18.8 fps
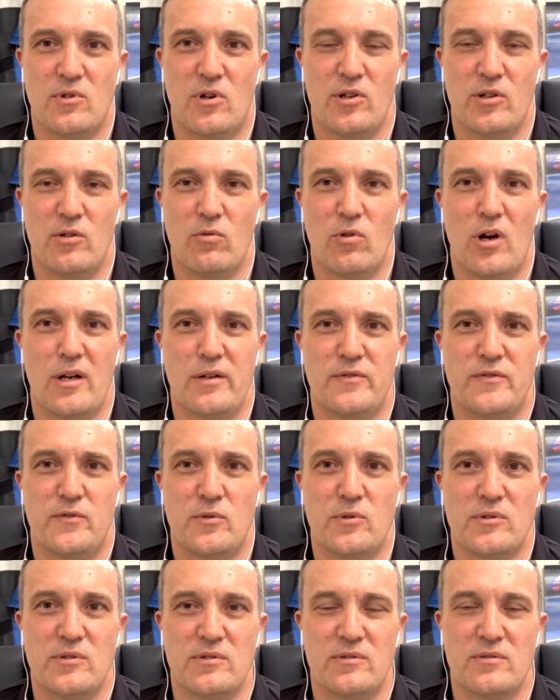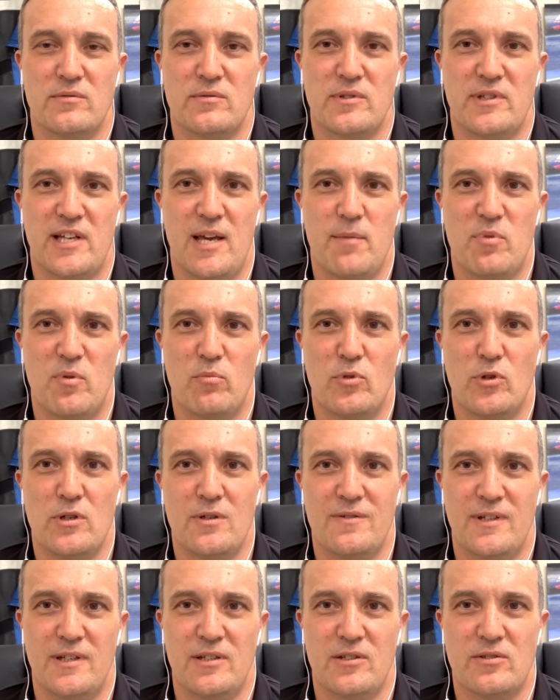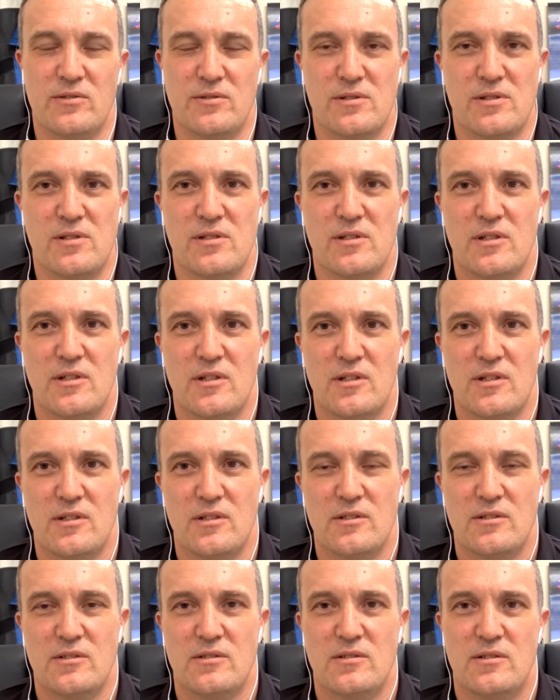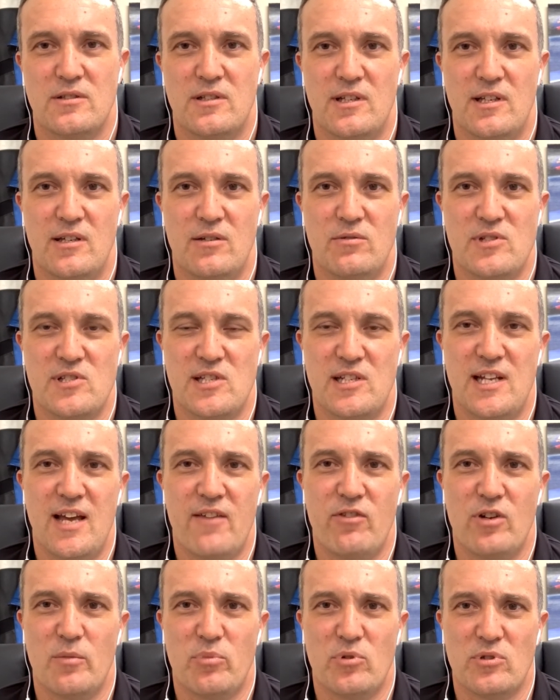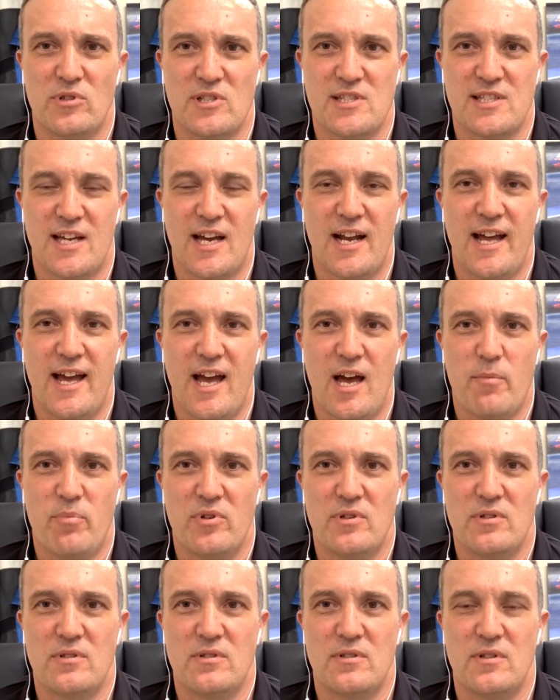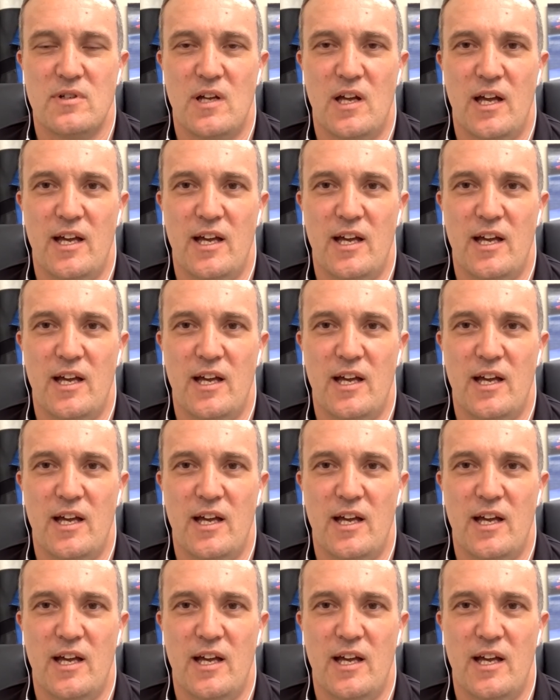on the right foot and keep it moving, because it was inevitable it's going to happen.